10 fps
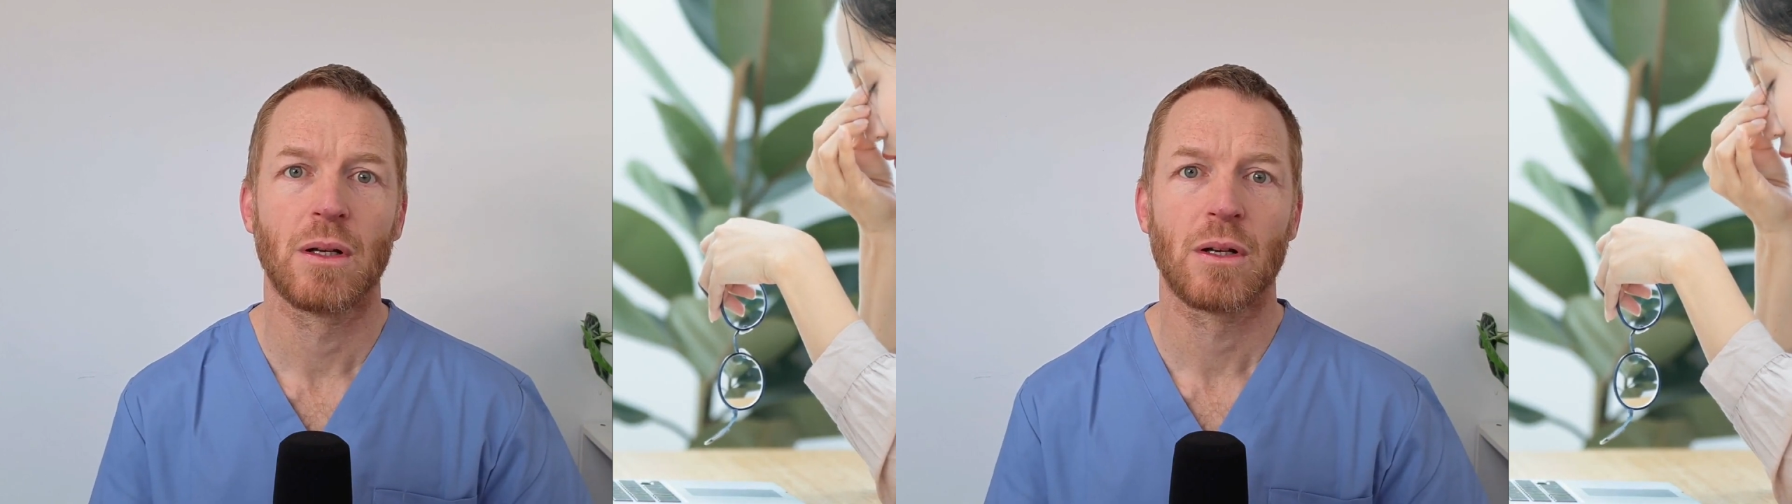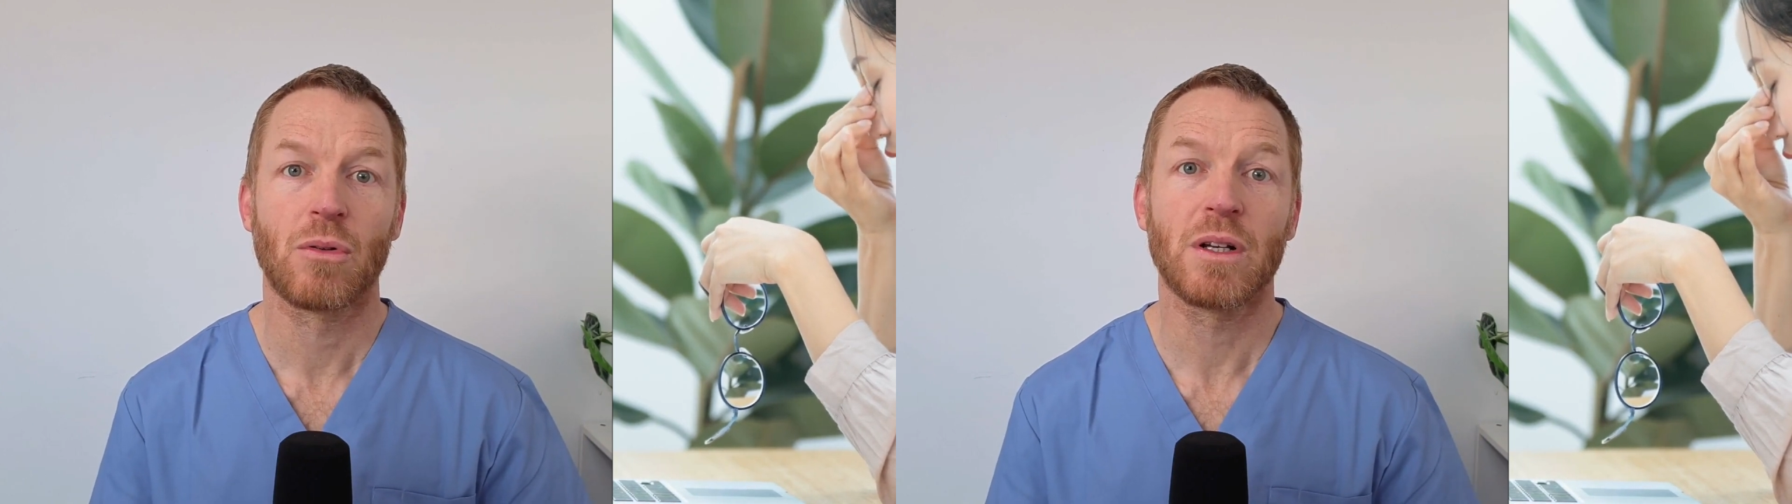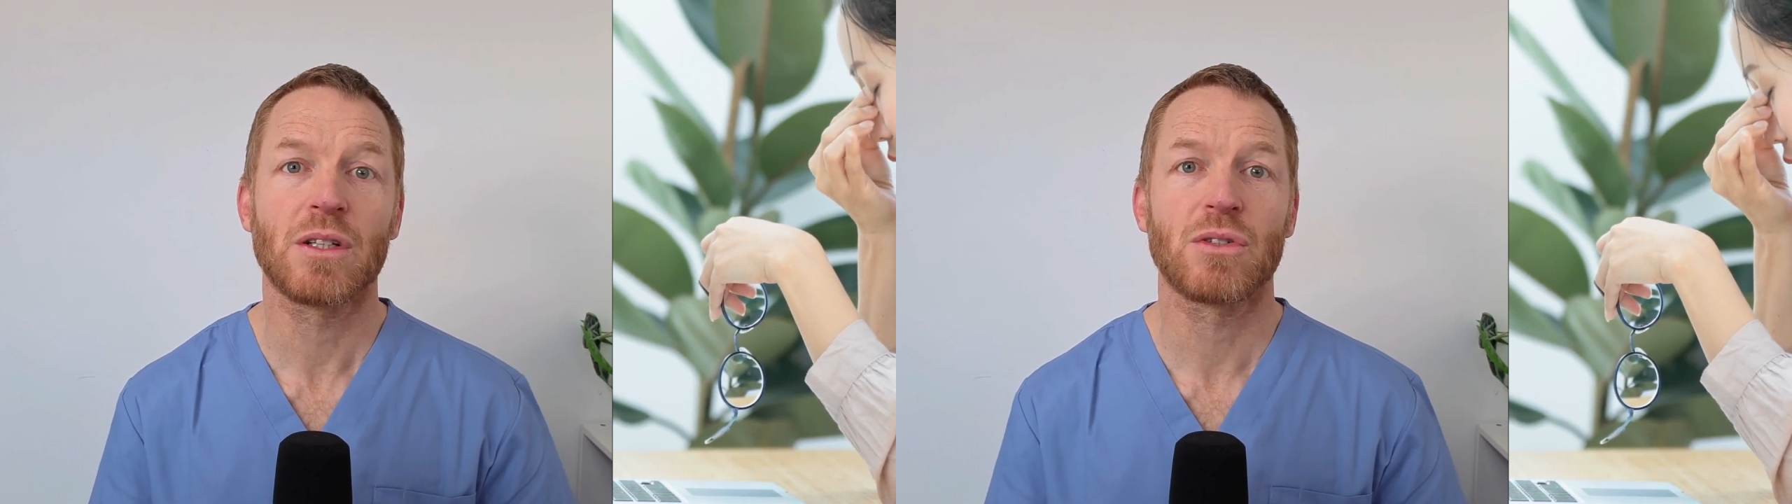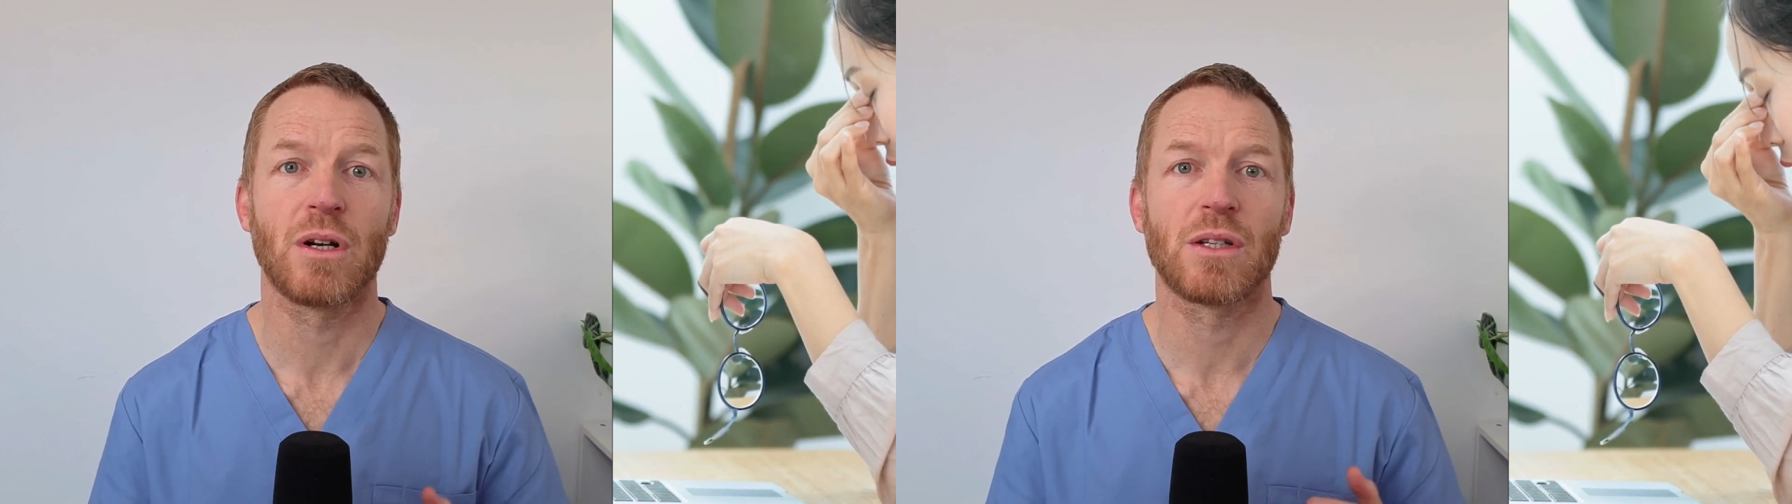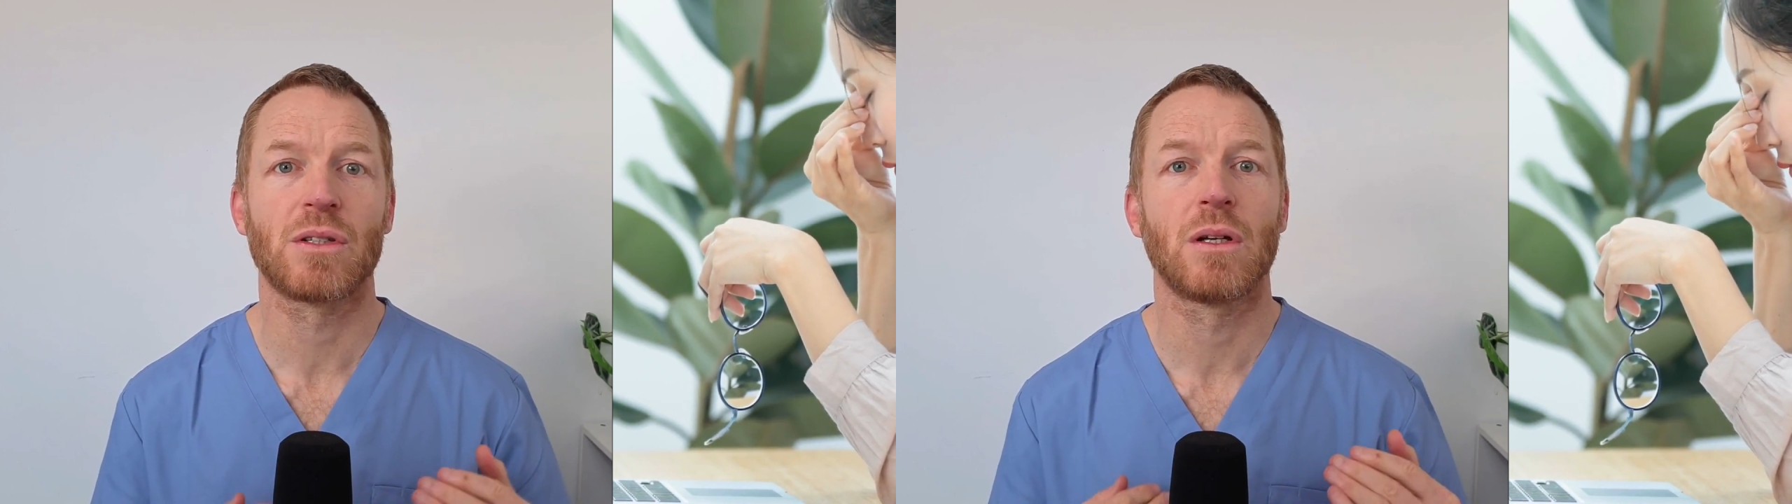Chronic
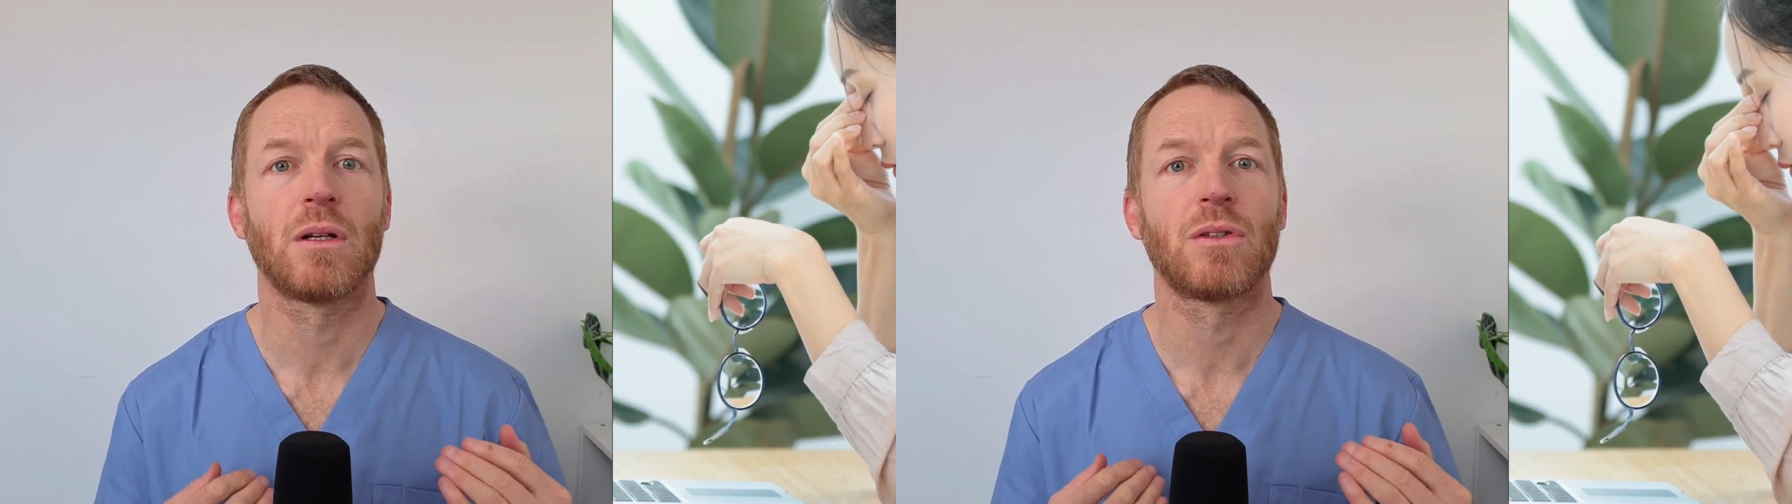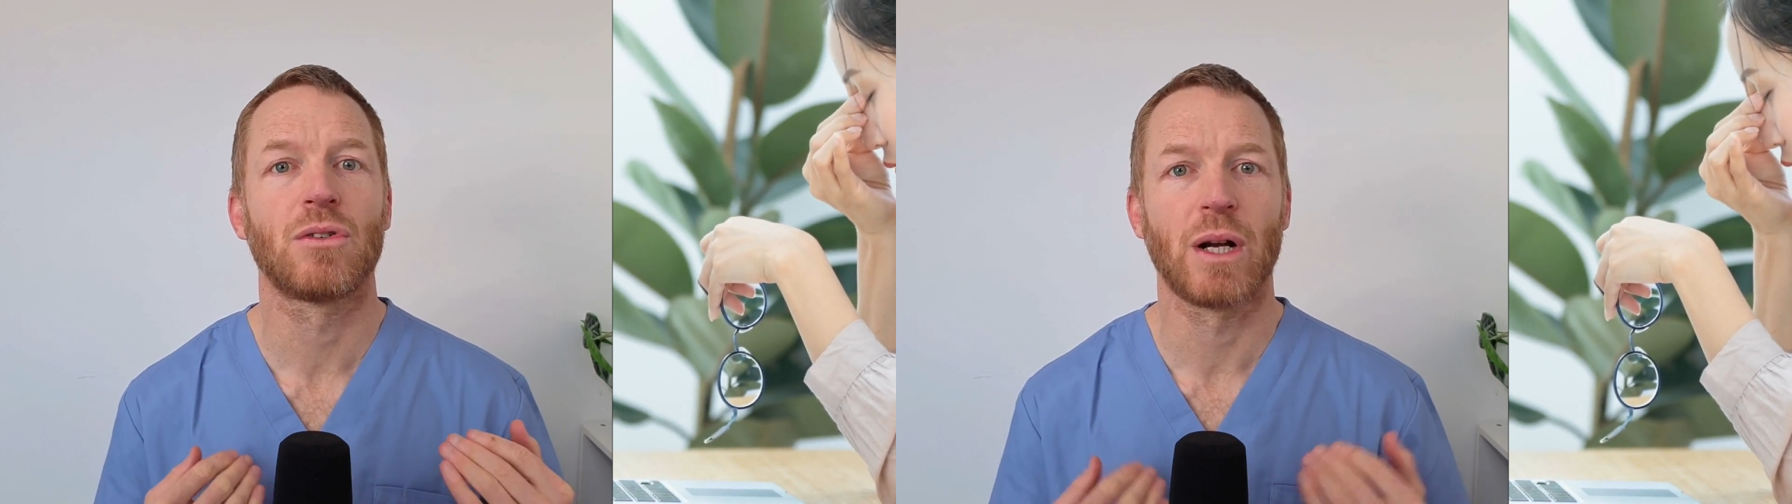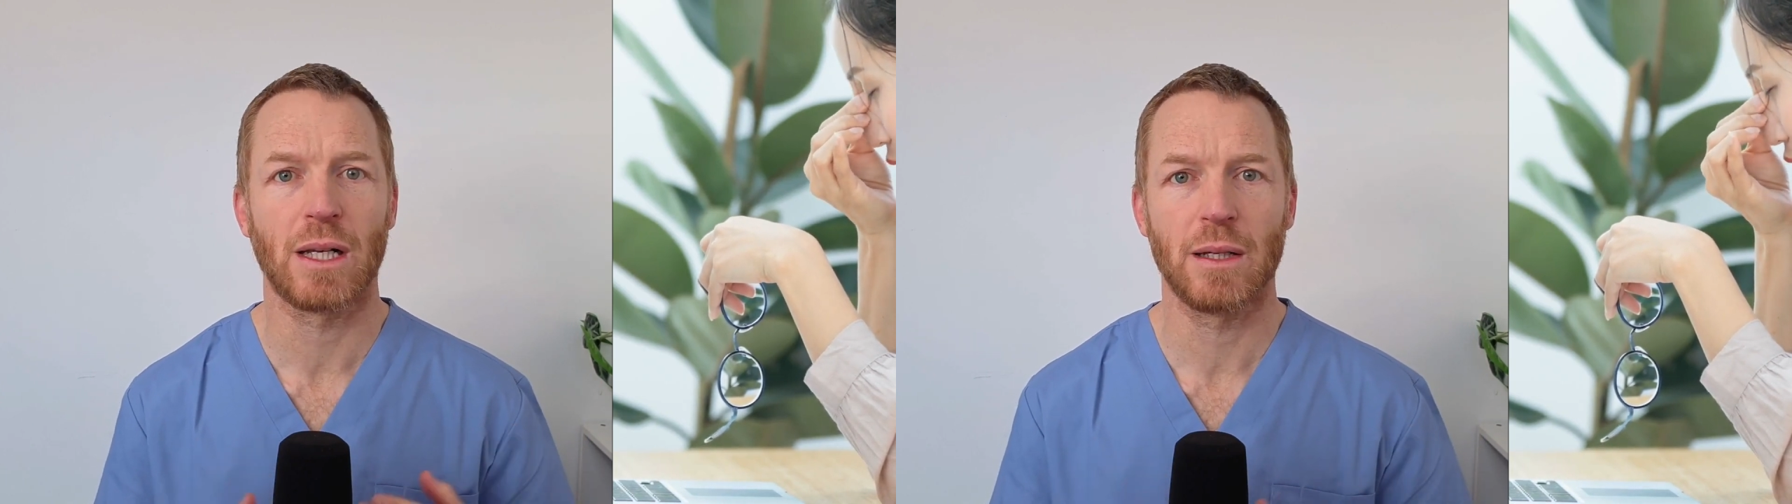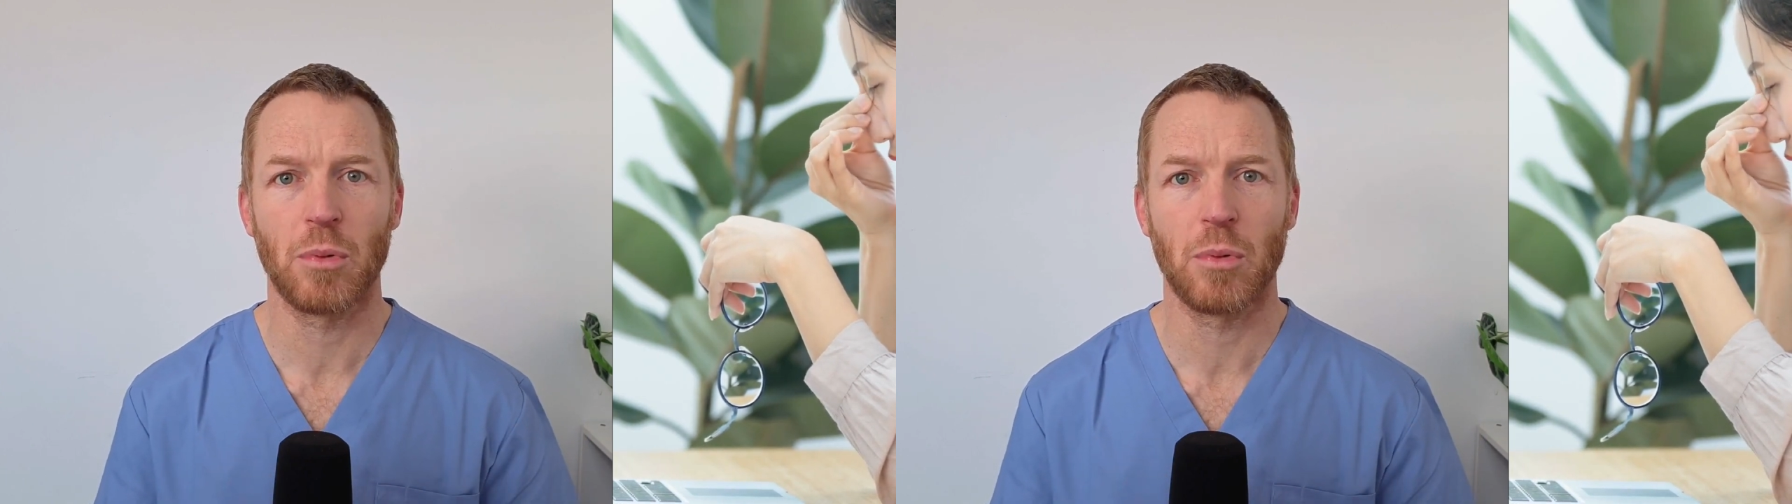stress directly